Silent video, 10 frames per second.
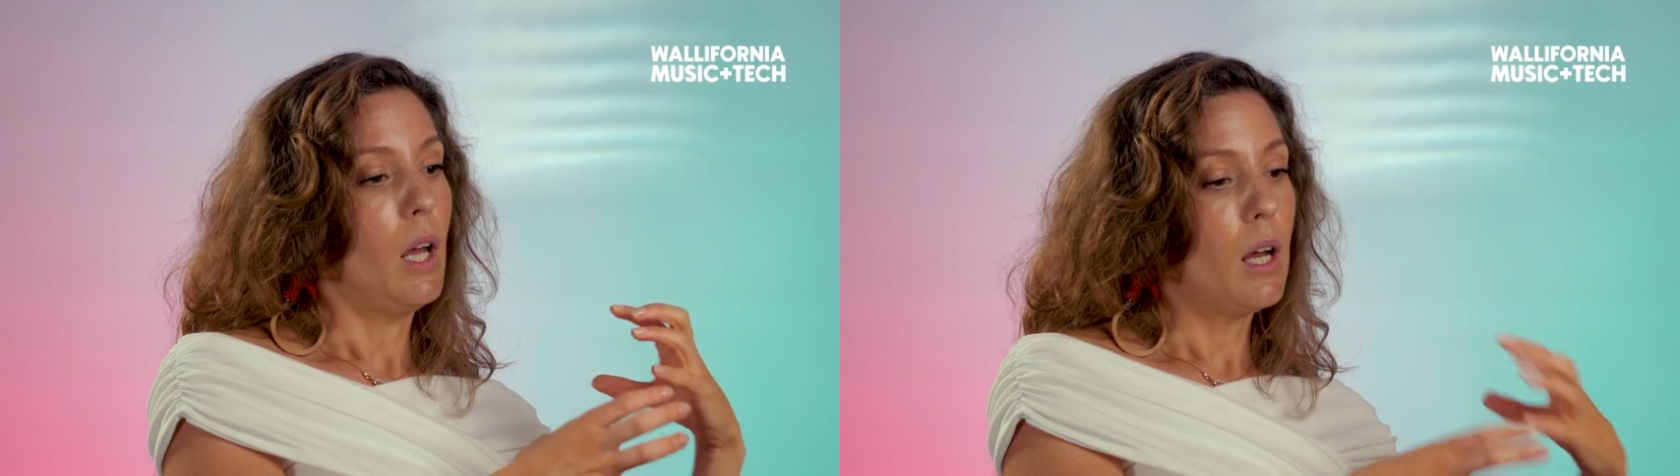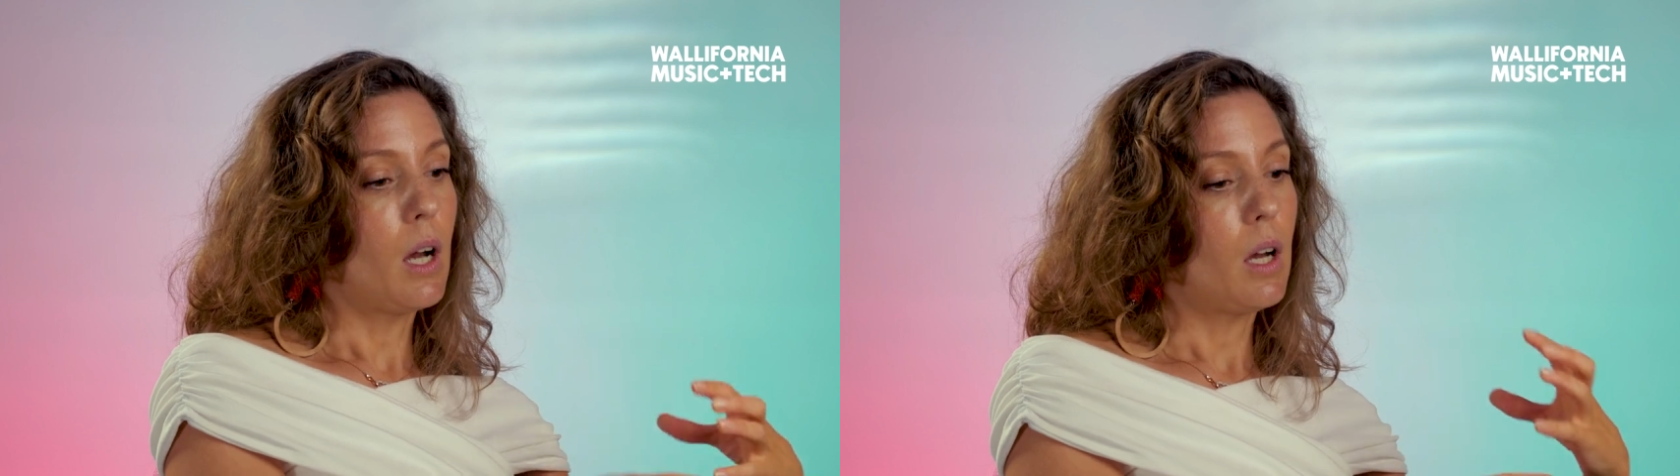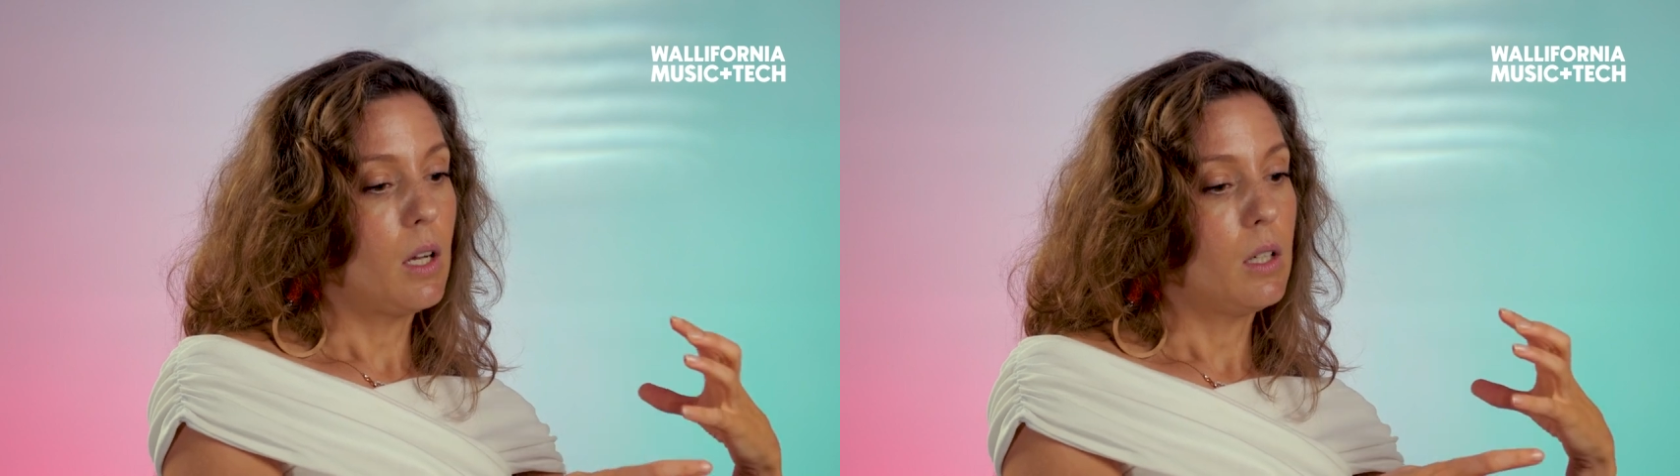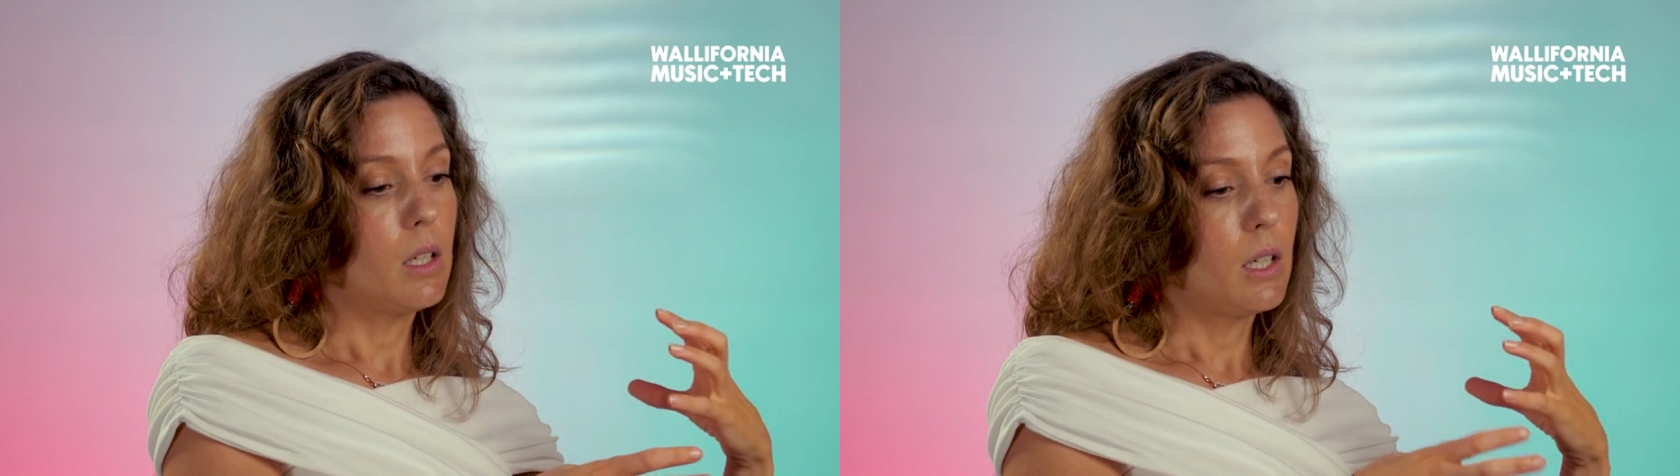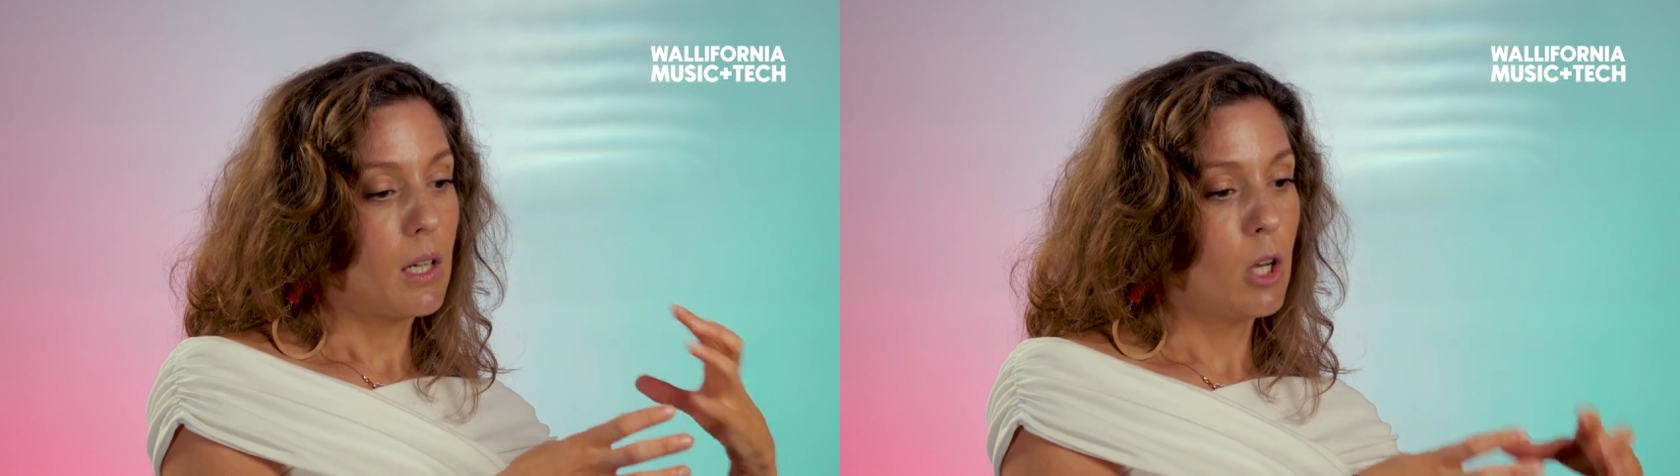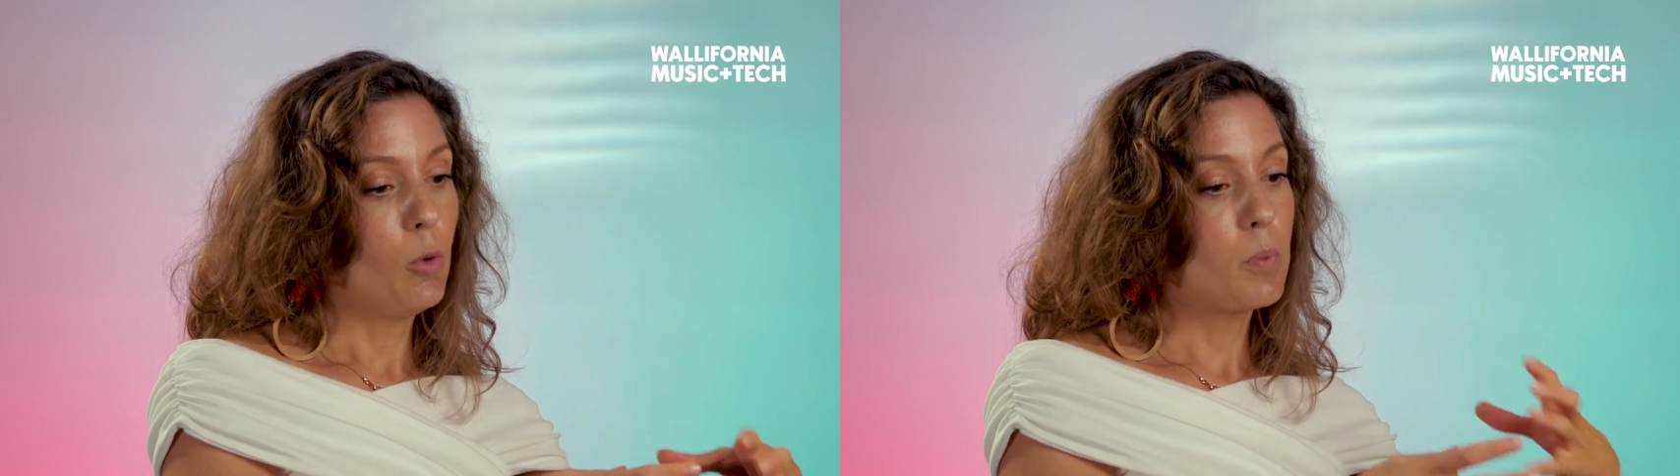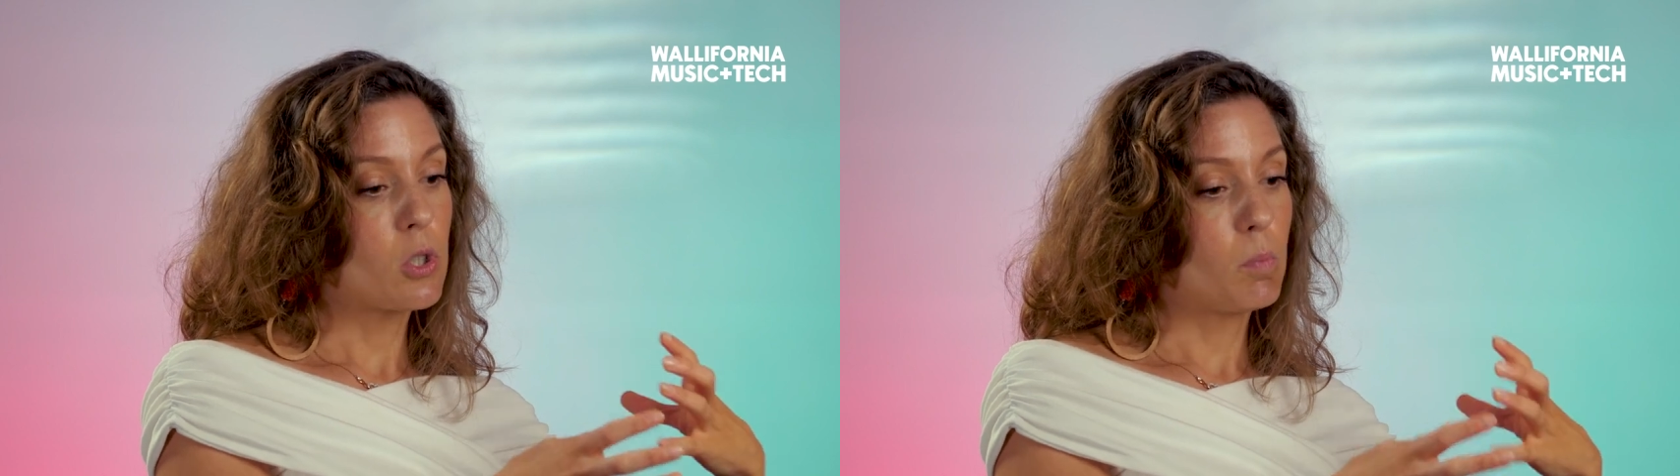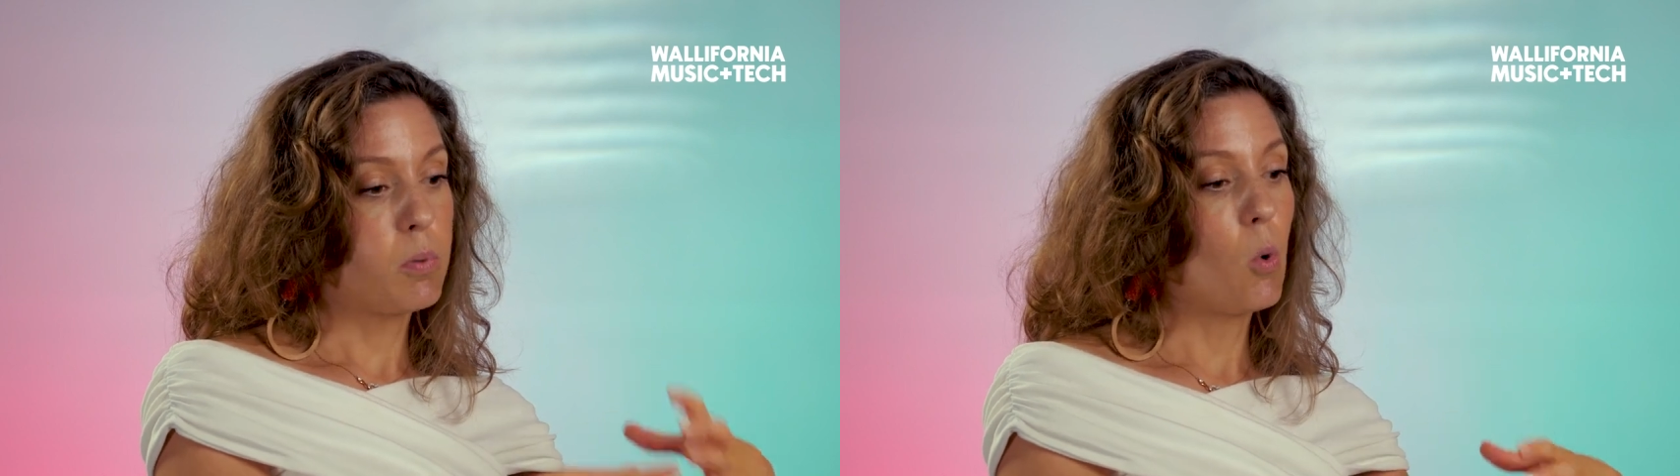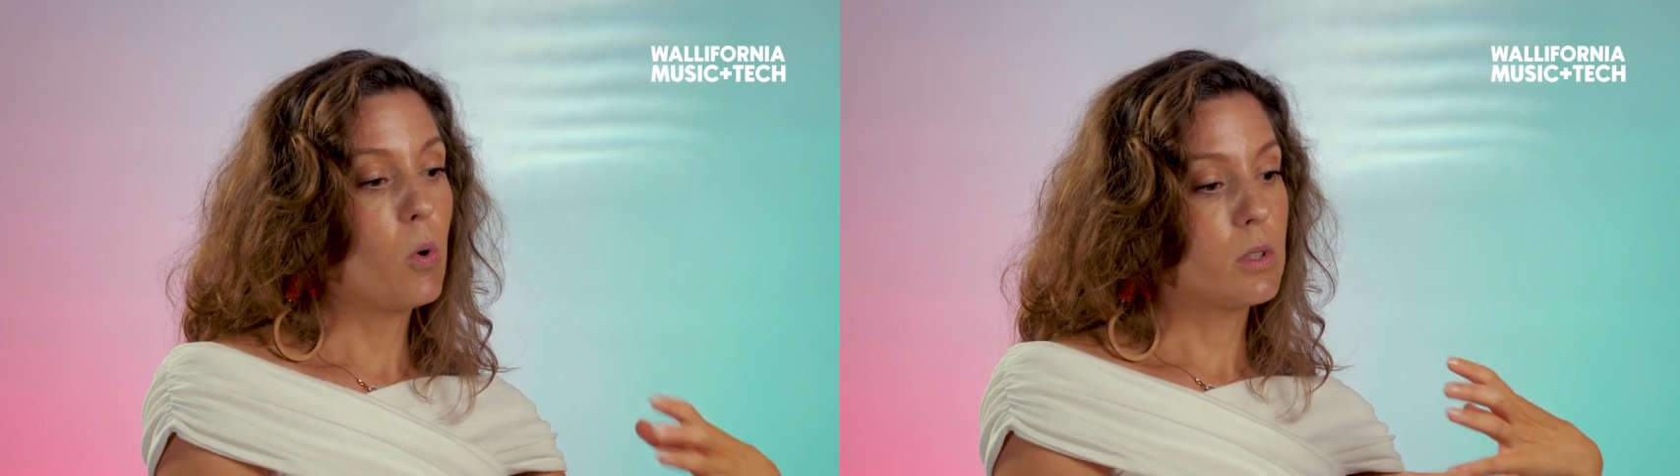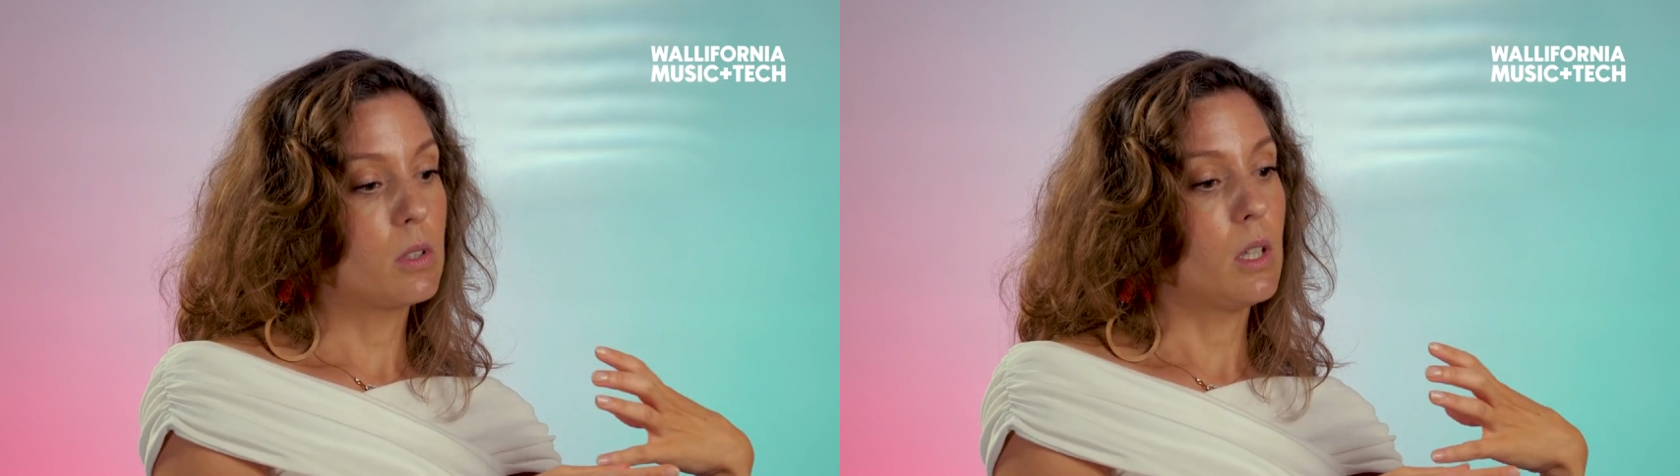AI can help support,